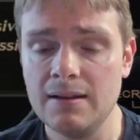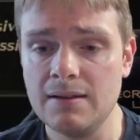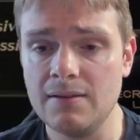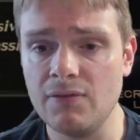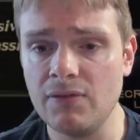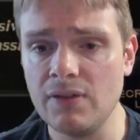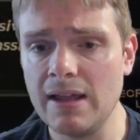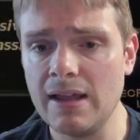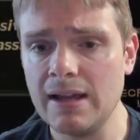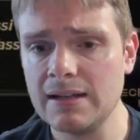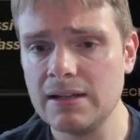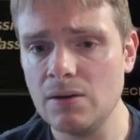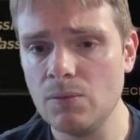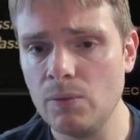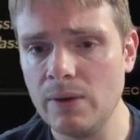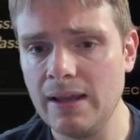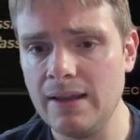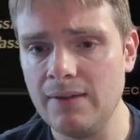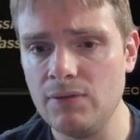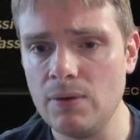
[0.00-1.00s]
Deflect and
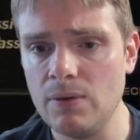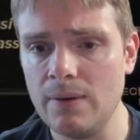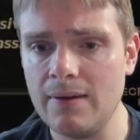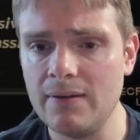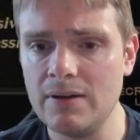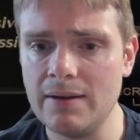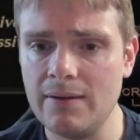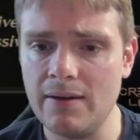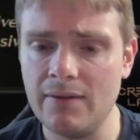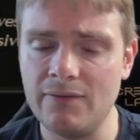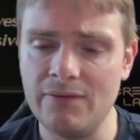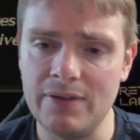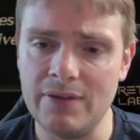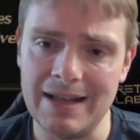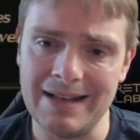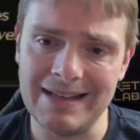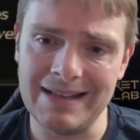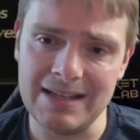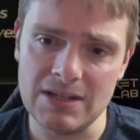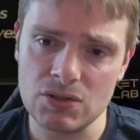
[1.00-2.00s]
Weave. You have
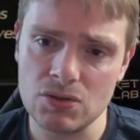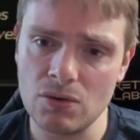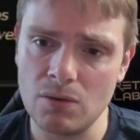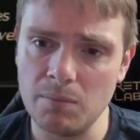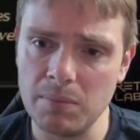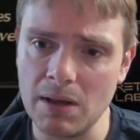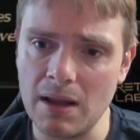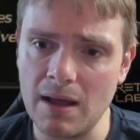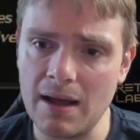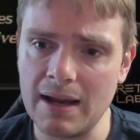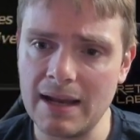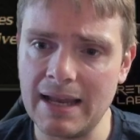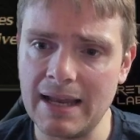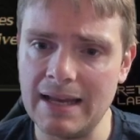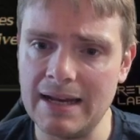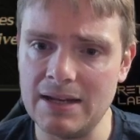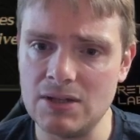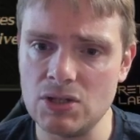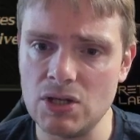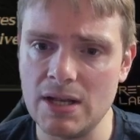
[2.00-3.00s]
additional block
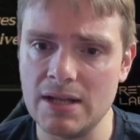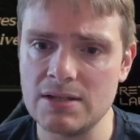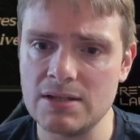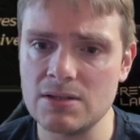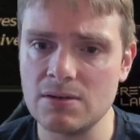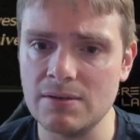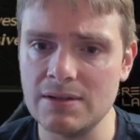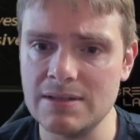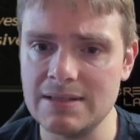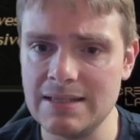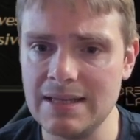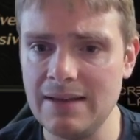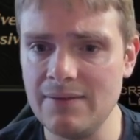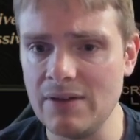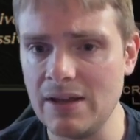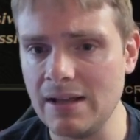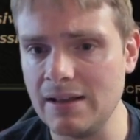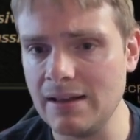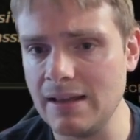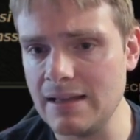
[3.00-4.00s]
and a chance to receive
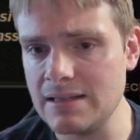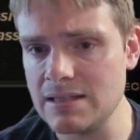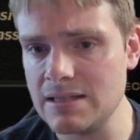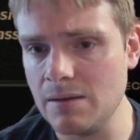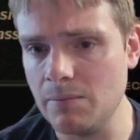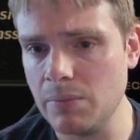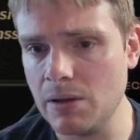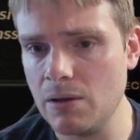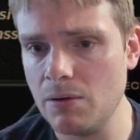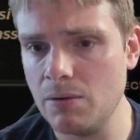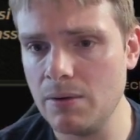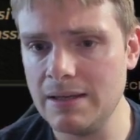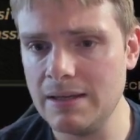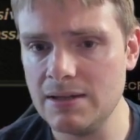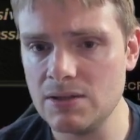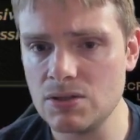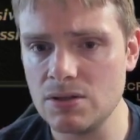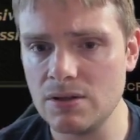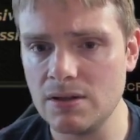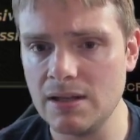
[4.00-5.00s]
a glancing blow.
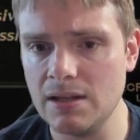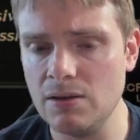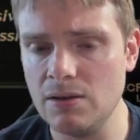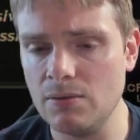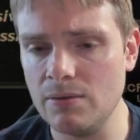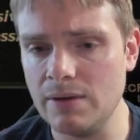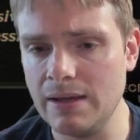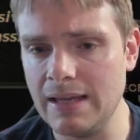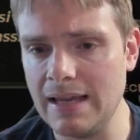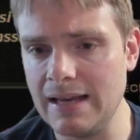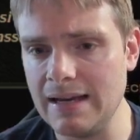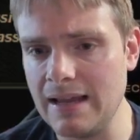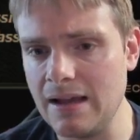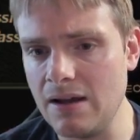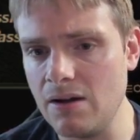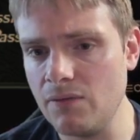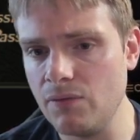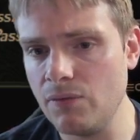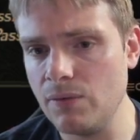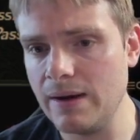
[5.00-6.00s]
Additionally, you regain
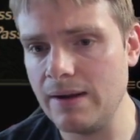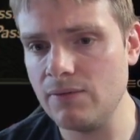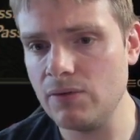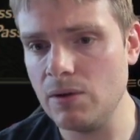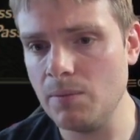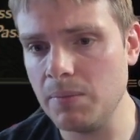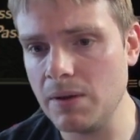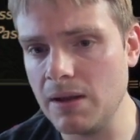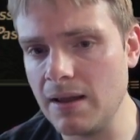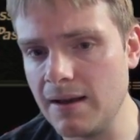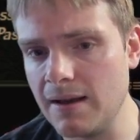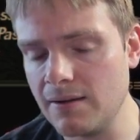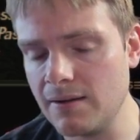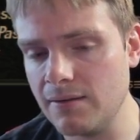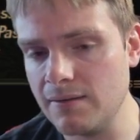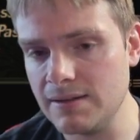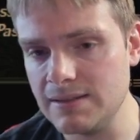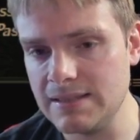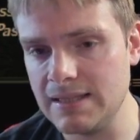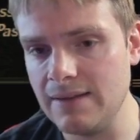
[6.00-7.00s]
health whenever you block
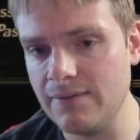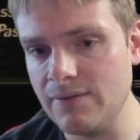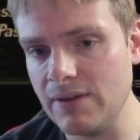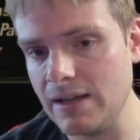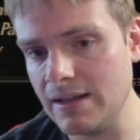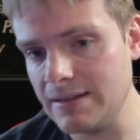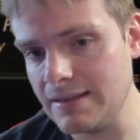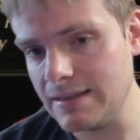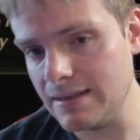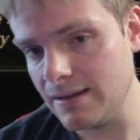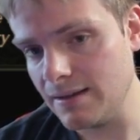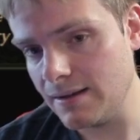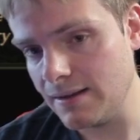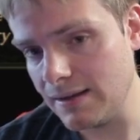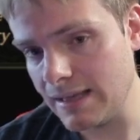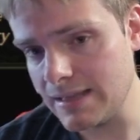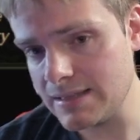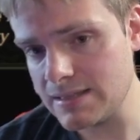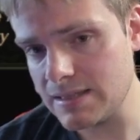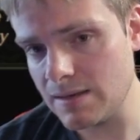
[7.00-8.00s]
or receive a
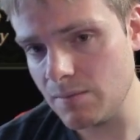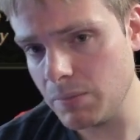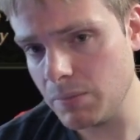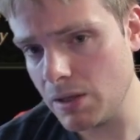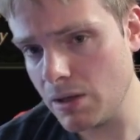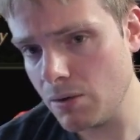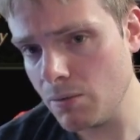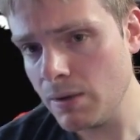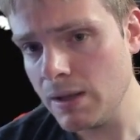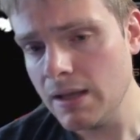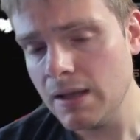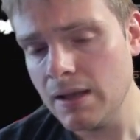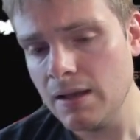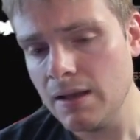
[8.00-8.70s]
glancing blow.